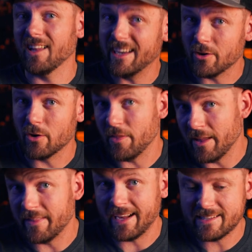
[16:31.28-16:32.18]
lighter
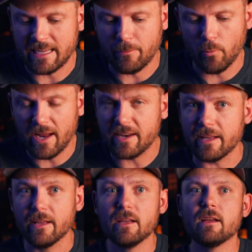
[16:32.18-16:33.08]
than that Team
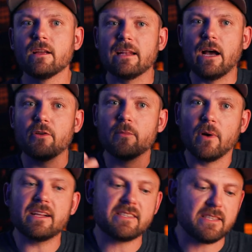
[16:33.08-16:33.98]
Wendy. Now you
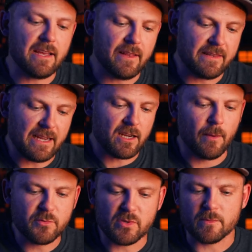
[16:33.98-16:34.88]
might say that that
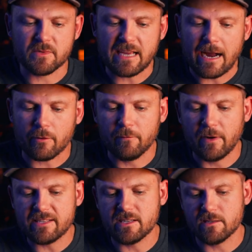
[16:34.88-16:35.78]
comes with some
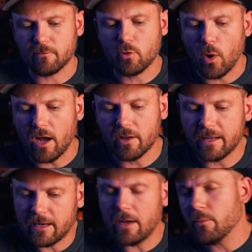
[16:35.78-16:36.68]
sacrifices of
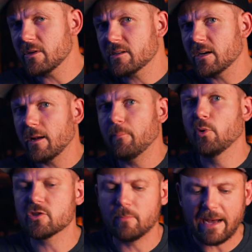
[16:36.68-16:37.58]
quality, and I would kind of
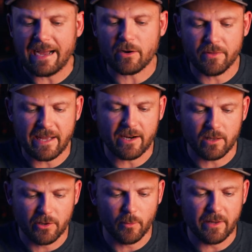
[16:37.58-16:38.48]
push back on that a
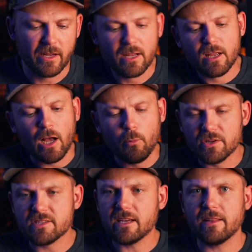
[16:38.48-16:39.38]
little bit. I
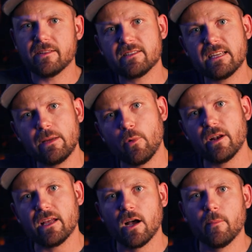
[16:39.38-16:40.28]
will say that the Team
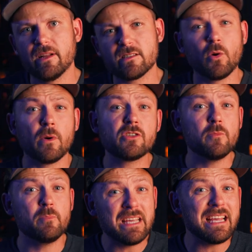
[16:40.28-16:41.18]
Wendy helmet is going to
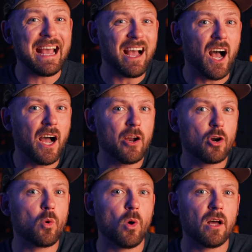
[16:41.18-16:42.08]
be a
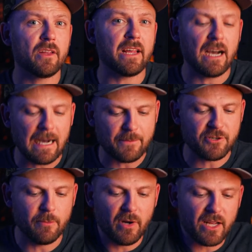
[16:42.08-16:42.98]
higher quality
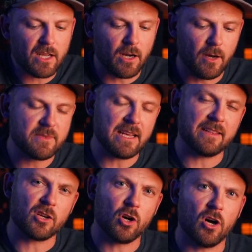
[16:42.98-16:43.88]
option, but it comes at
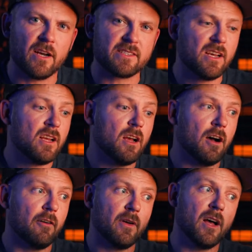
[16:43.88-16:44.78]
the cost
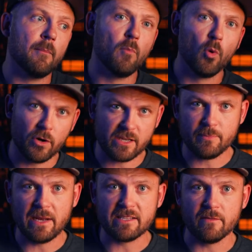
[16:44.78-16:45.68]
of a more
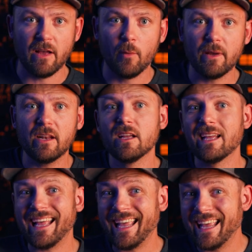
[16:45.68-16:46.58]
expensive helmet,
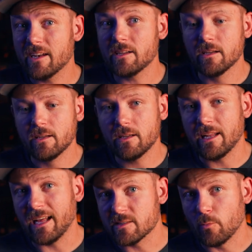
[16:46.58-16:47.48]
and
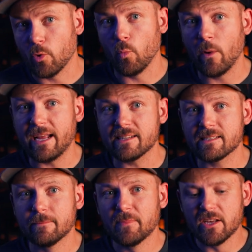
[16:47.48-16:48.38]
it has more
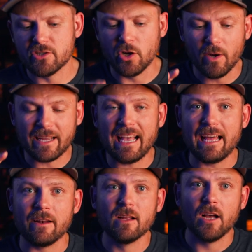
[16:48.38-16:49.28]
weight. So
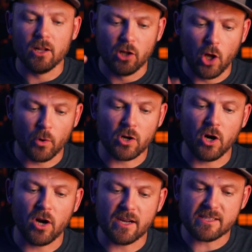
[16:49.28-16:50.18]
again, a lower
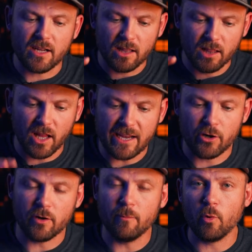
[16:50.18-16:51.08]
cost,
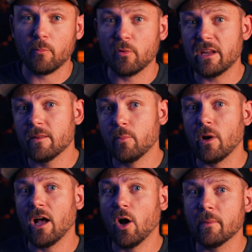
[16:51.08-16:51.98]
lighter, more breathable
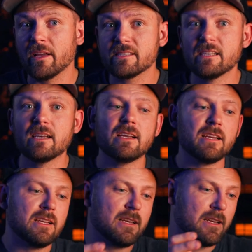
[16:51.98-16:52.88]
helmet,
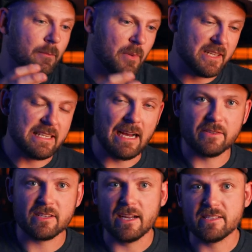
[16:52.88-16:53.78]
but the
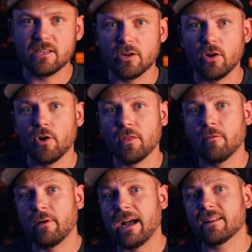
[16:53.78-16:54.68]
downsides here are the
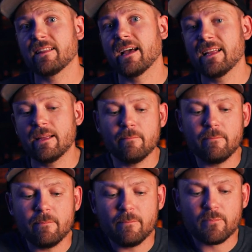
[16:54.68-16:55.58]
fact that it
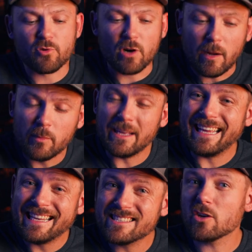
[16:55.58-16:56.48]
probably
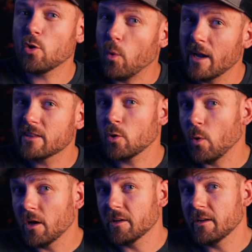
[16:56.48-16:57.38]
isn't quite the
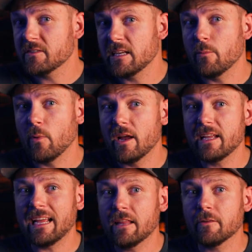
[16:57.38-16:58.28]
quality of Team
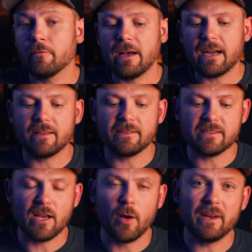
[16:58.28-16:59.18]
Wendy, and the fact that
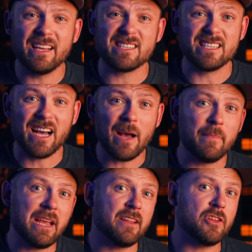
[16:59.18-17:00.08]
this helmet is not
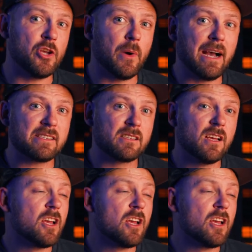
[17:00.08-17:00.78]
made in the US